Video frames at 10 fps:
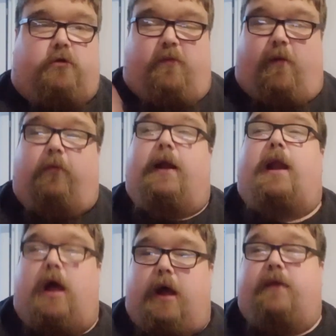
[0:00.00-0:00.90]
If I'm going
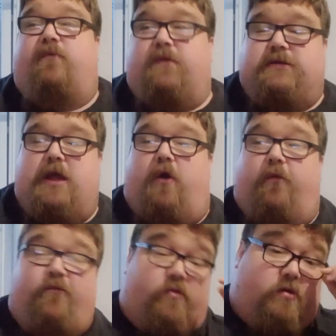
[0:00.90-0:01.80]
to hunt for
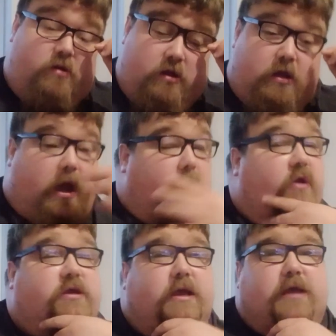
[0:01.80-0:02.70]
myself, and I
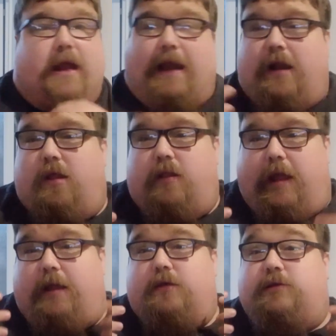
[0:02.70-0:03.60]
see something
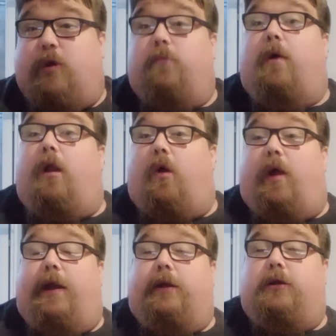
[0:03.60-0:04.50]
like someone might
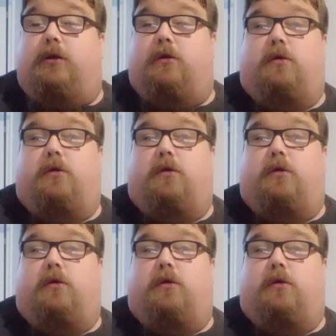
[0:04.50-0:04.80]
like,